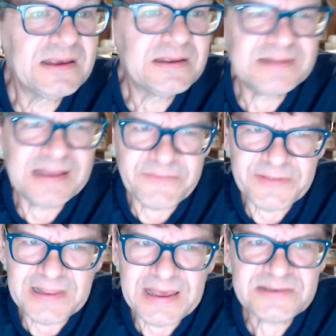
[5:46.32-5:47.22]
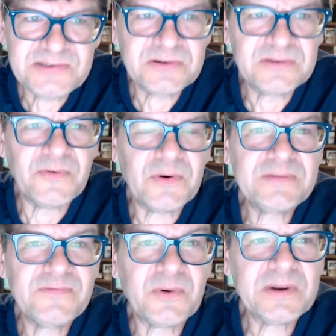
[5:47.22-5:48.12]
Nevertheless, to avoid
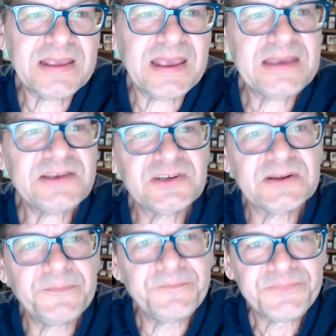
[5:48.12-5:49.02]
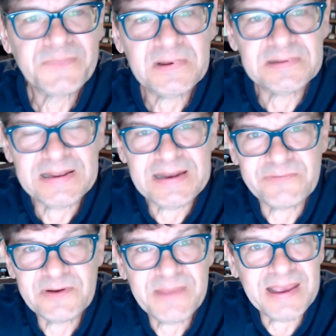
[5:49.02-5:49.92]
fornication, let
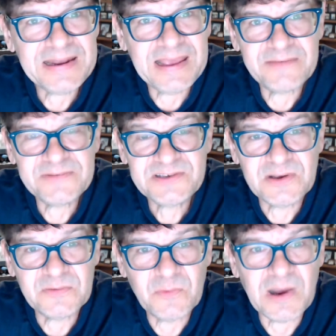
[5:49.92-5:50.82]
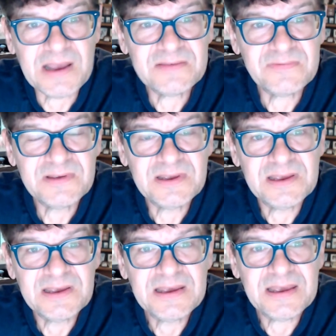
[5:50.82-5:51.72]
every man have his own wife,
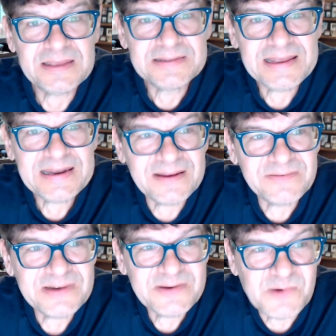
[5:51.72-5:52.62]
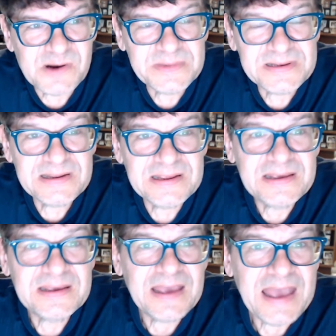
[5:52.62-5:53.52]
and let every woman
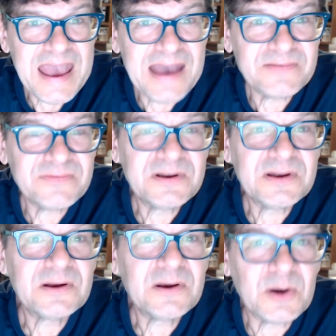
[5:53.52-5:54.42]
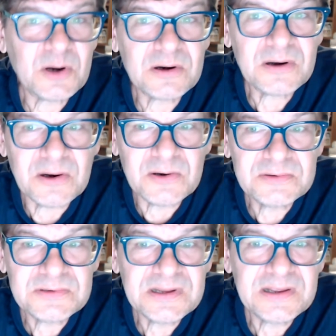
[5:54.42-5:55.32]
have her
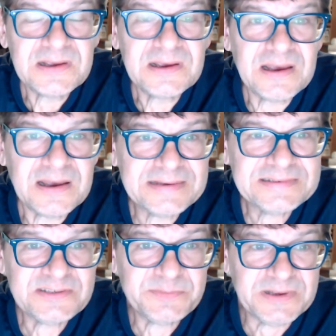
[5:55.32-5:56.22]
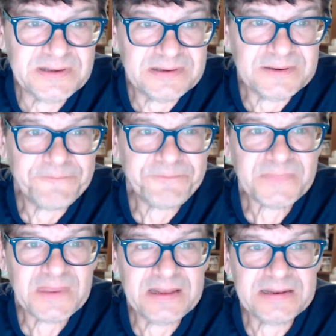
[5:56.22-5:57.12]
own husband.
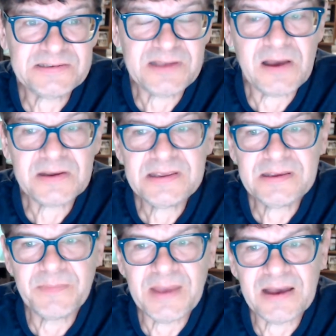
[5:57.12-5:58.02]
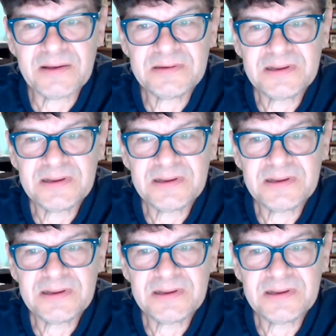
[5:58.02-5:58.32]
And it's talking about